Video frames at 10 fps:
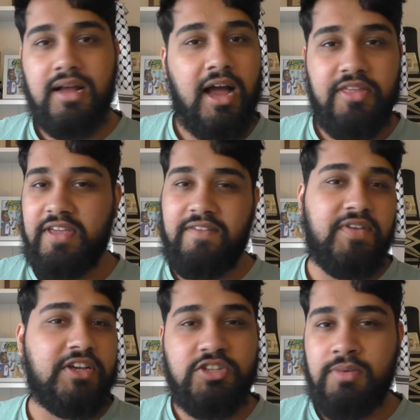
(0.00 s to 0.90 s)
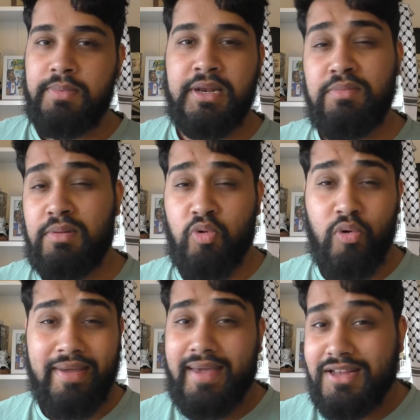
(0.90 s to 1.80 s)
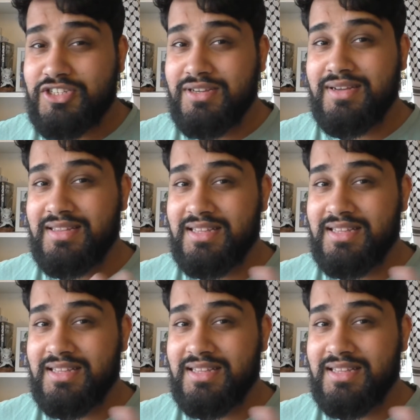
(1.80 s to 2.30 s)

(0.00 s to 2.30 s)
I think fiction might be a little bit more engaging in